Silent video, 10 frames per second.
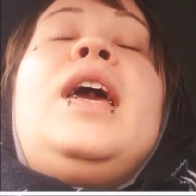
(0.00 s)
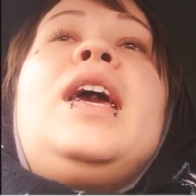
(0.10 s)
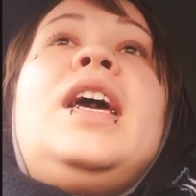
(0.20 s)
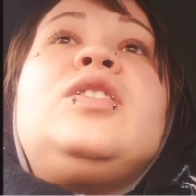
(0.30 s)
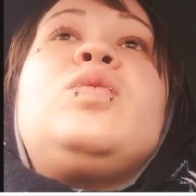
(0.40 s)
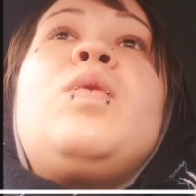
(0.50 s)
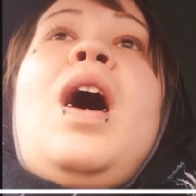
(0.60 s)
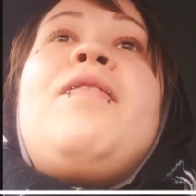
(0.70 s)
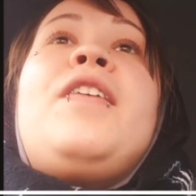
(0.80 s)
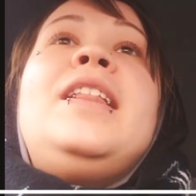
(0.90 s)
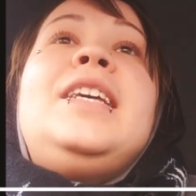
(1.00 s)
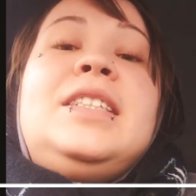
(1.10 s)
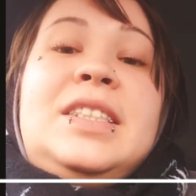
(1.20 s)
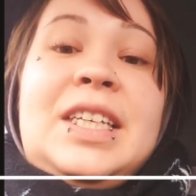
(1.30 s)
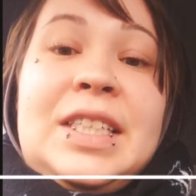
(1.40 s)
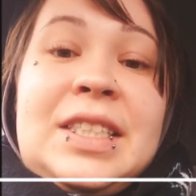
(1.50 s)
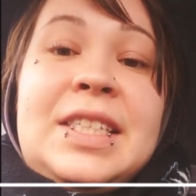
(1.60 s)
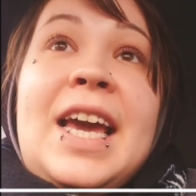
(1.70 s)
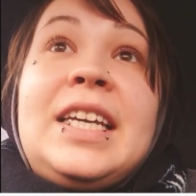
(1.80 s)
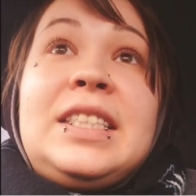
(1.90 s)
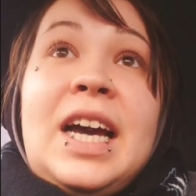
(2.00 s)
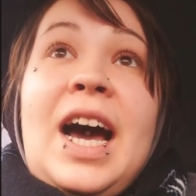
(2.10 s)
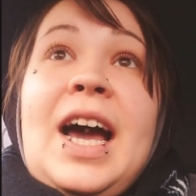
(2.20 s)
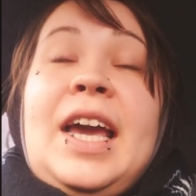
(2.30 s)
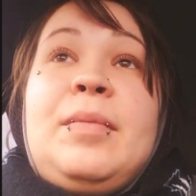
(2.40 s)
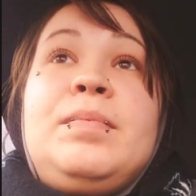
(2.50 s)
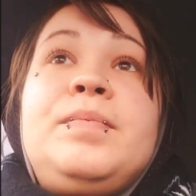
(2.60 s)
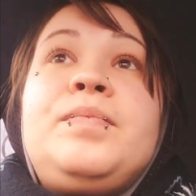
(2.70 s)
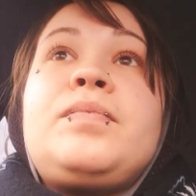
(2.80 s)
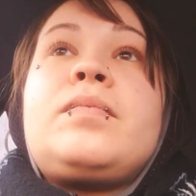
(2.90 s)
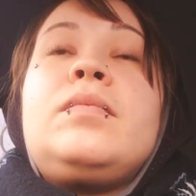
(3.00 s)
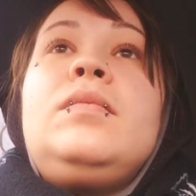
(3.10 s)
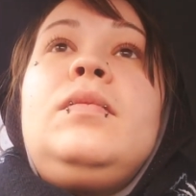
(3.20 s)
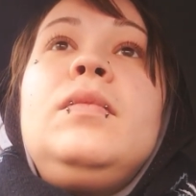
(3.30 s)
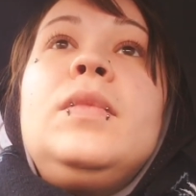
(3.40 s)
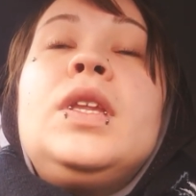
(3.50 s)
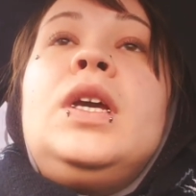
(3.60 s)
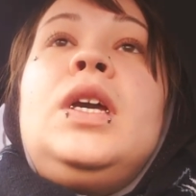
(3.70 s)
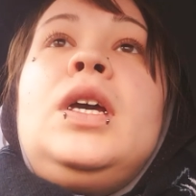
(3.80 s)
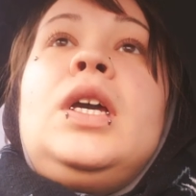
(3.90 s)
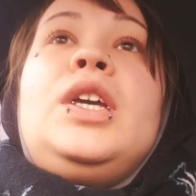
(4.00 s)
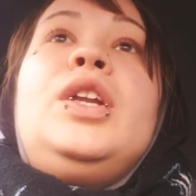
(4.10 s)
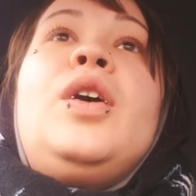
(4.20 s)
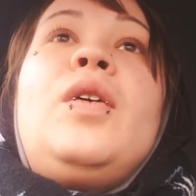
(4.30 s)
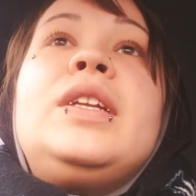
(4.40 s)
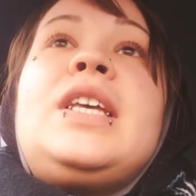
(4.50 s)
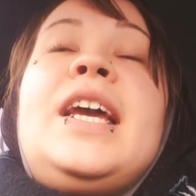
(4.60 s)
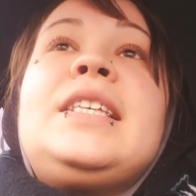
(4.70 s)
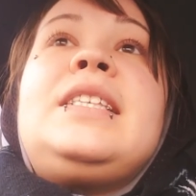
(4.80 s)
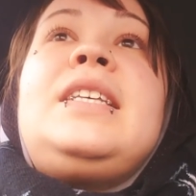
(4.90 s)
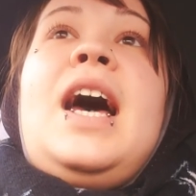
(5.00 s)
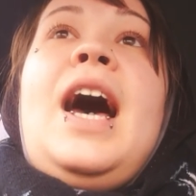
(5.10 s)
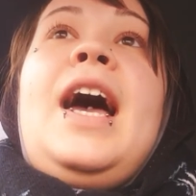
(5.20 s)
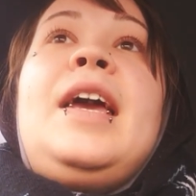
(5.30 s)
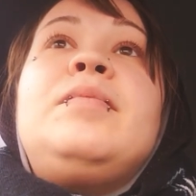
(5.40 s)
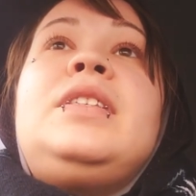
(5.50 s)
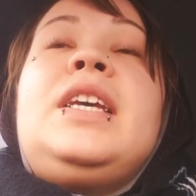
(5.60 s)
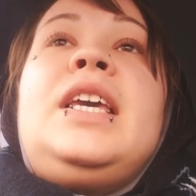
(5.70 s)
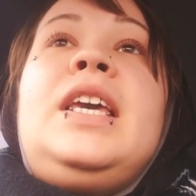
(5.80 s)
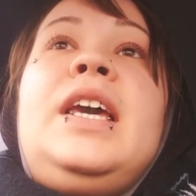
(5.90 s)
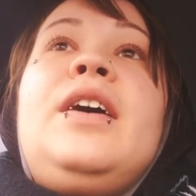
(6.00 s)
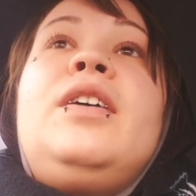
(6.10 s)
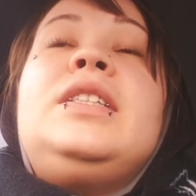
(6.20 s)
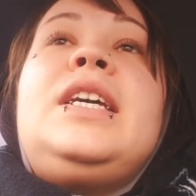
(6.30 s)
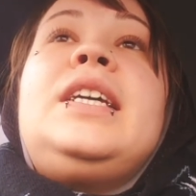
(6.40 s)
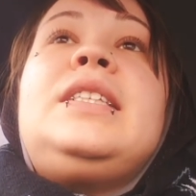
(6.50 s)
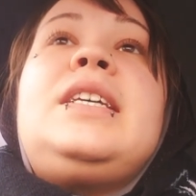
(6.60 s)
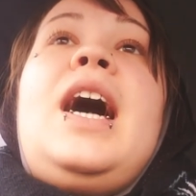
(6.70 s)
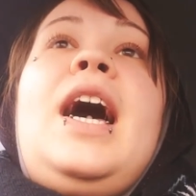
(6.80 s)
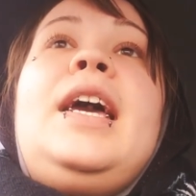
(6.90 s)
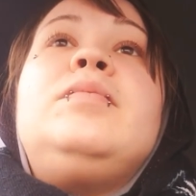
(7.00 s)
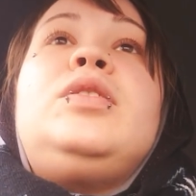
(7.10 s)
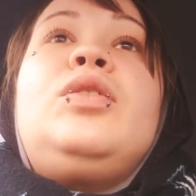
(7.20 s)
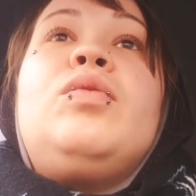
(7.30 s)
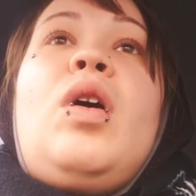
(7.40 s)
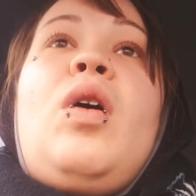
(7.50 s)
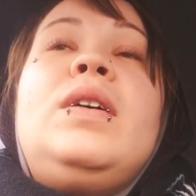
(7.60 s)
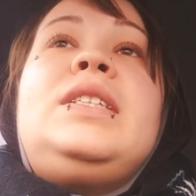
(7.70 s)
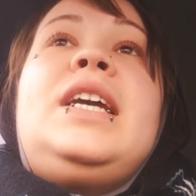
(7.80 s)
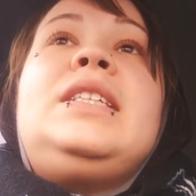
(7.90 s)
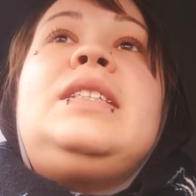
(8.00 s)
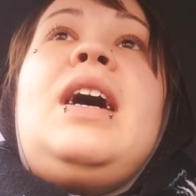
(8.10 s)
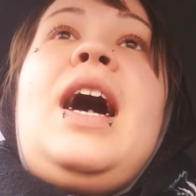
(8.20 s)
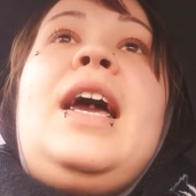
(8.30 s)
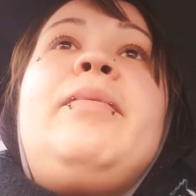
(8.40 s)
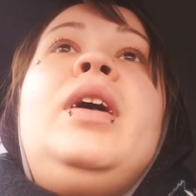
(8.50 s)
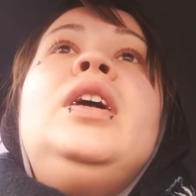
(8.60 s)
it's rough, and these things take time. It takes time to heal. It takes time to grow. It takes time